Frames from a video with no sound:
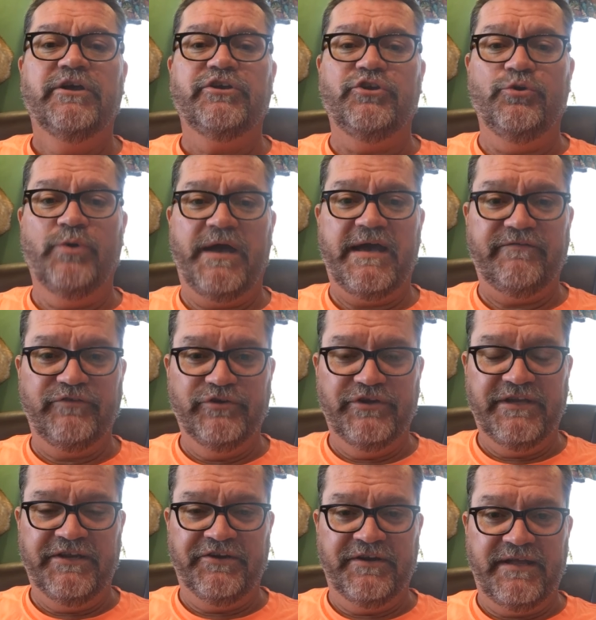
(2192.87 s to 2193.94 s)
you have good
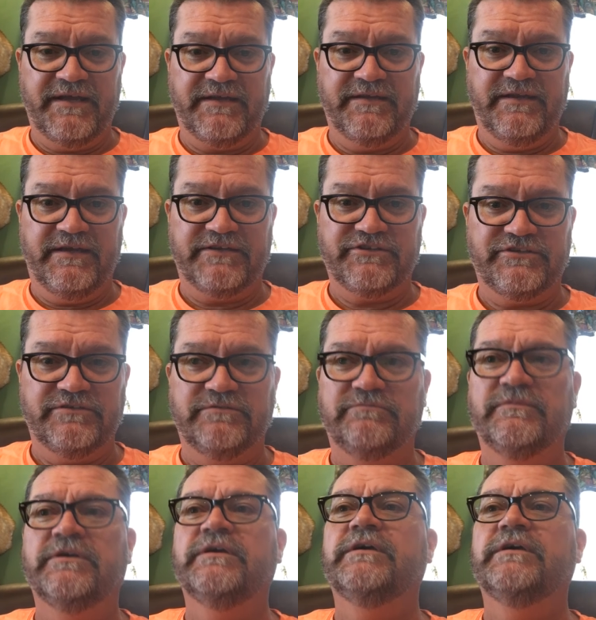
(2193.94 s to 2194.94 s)
internet connection,